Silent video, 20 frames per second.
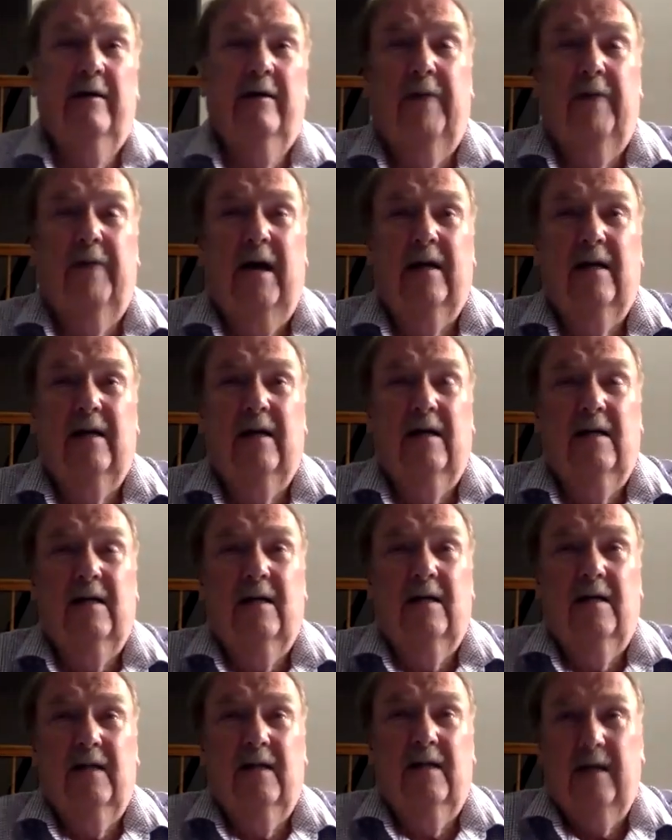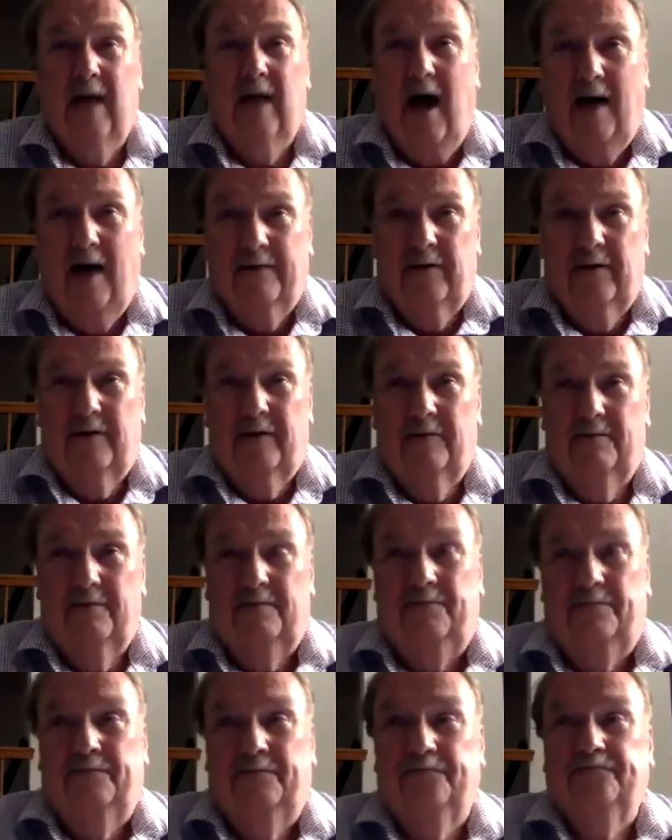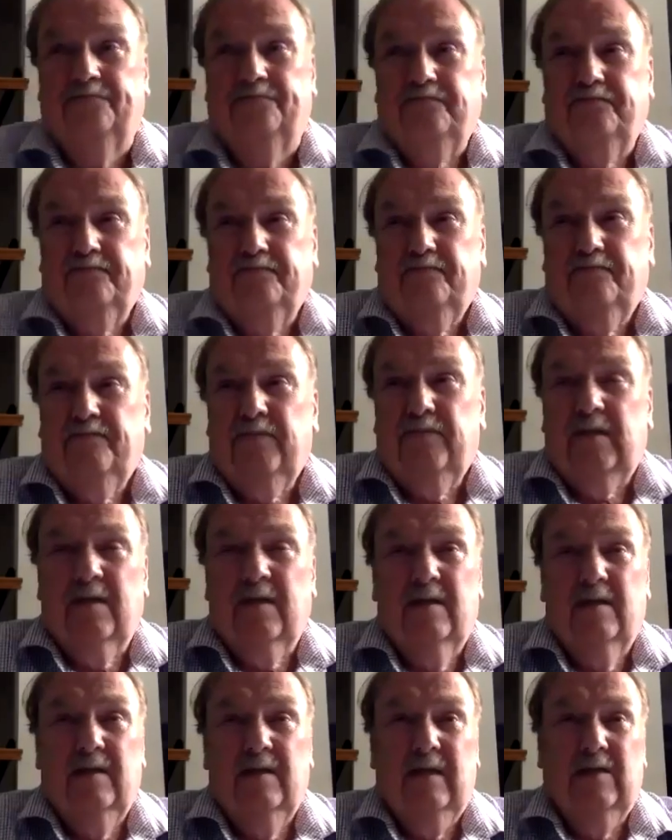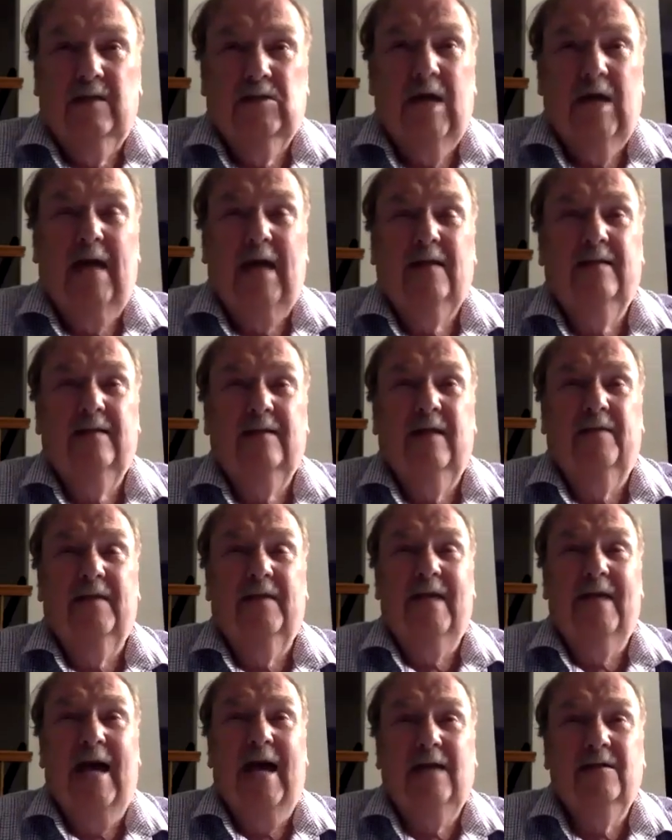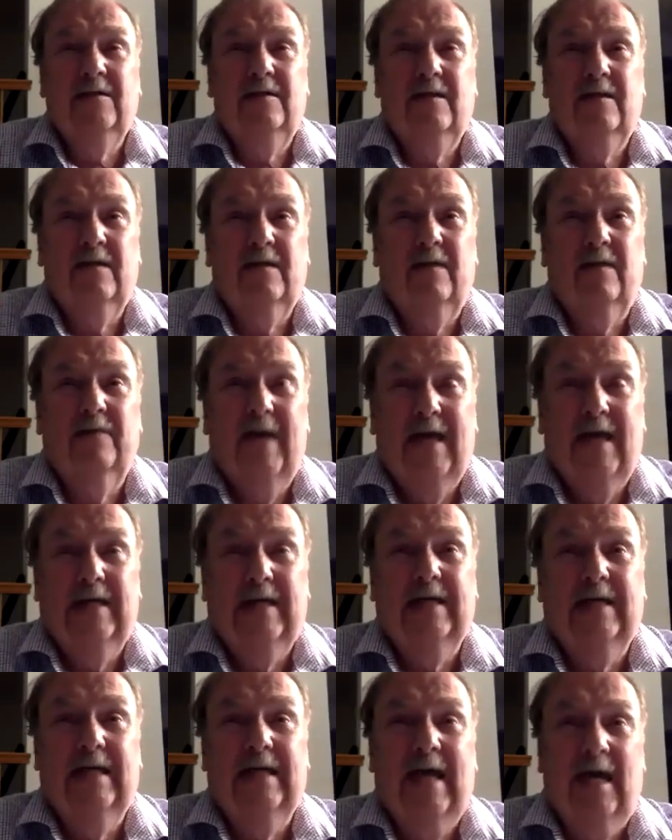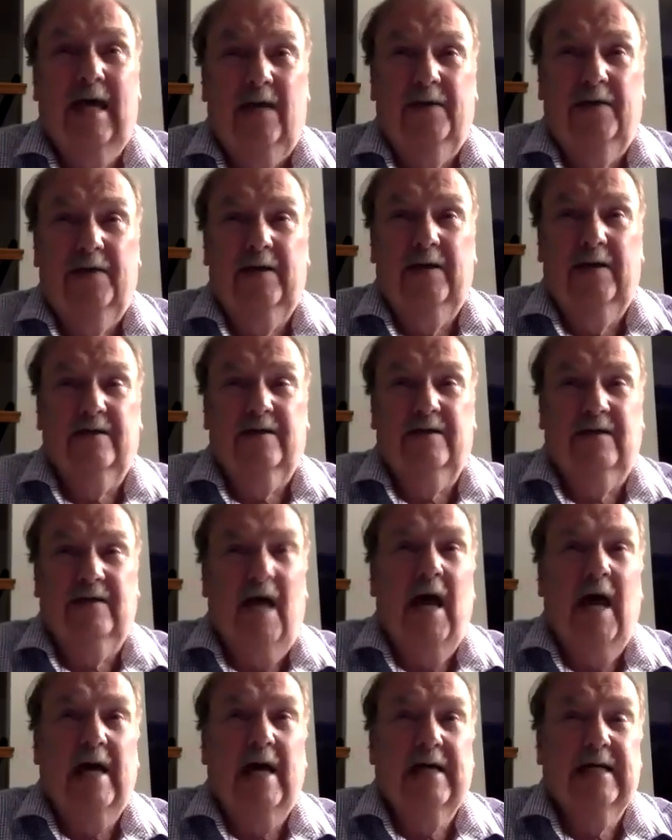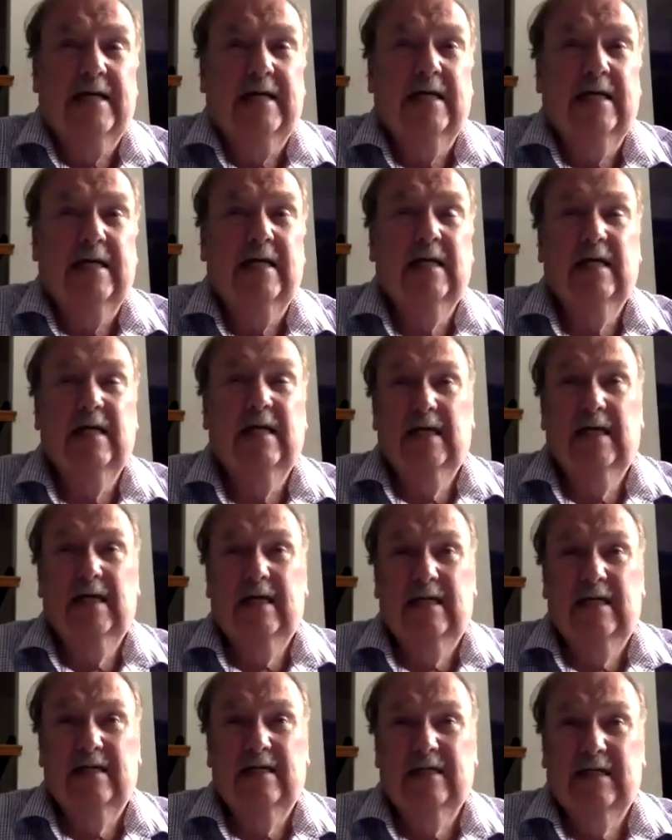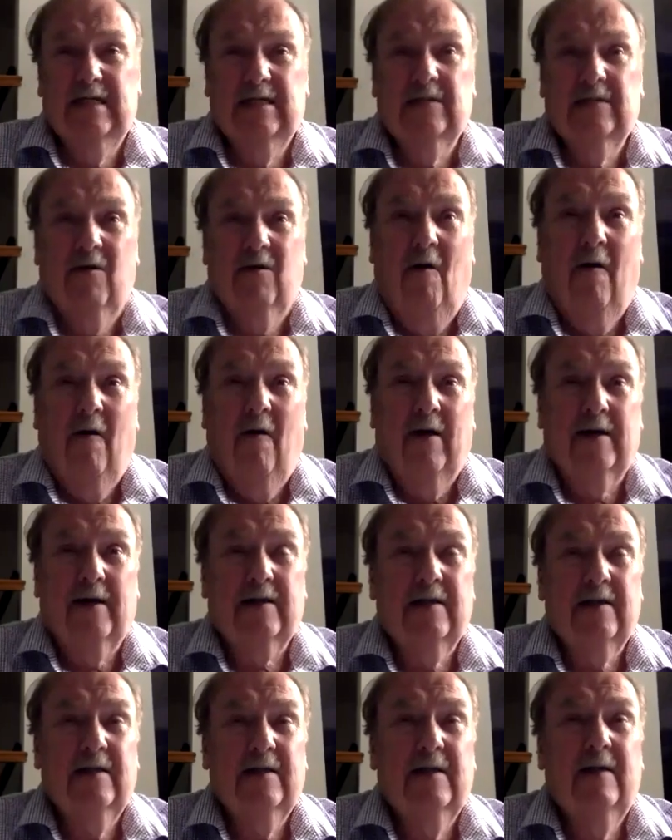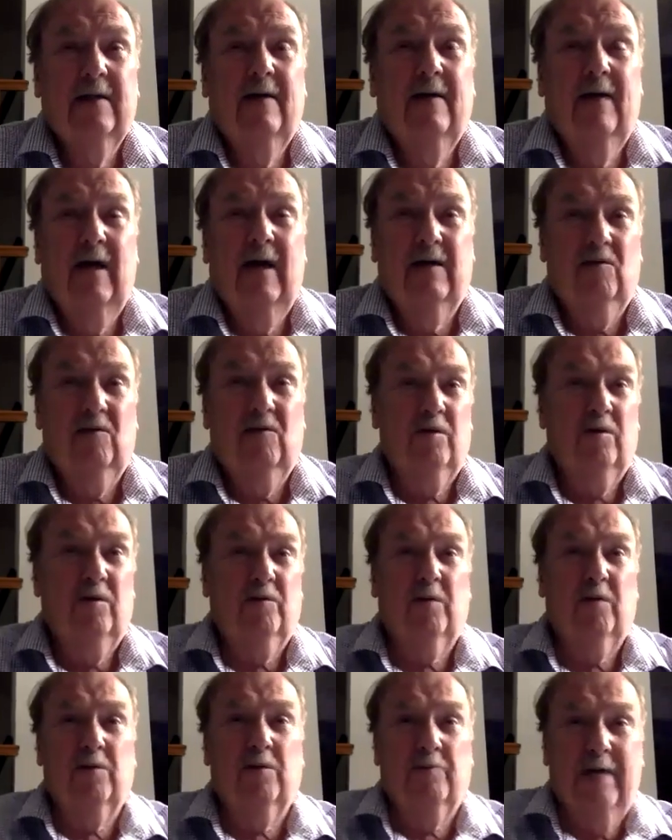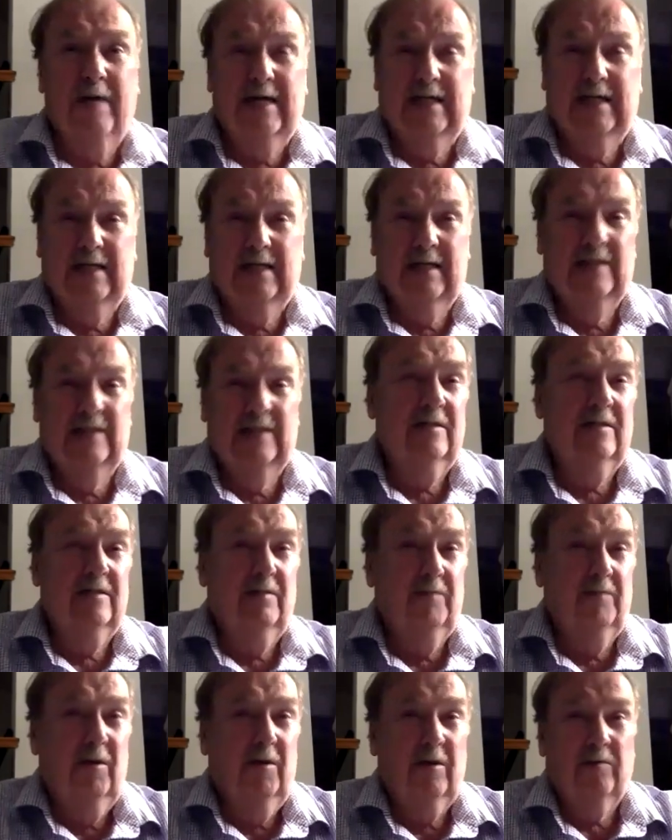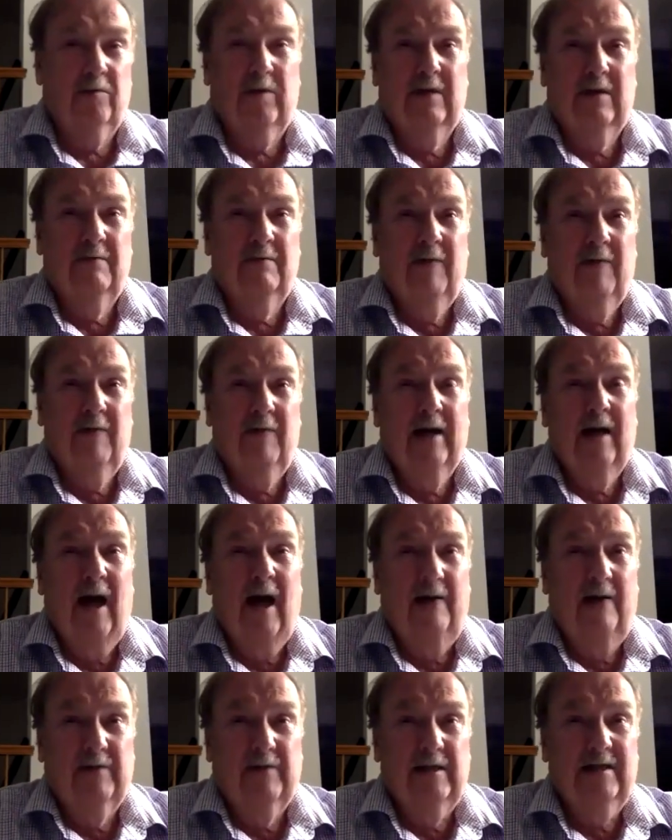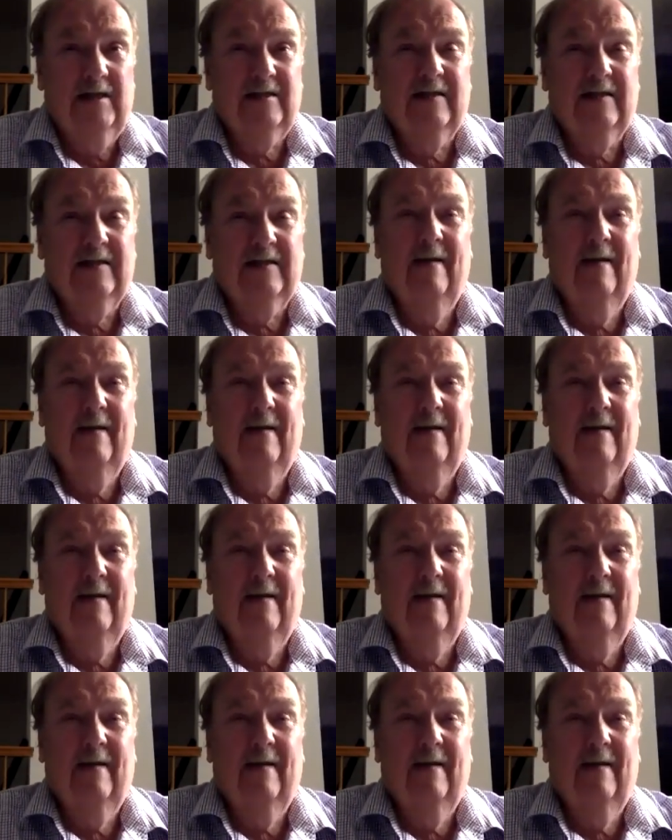But the novel suggests that the essence of any healthy society is in its art. And of course, we're reading this in a book written by a novelist.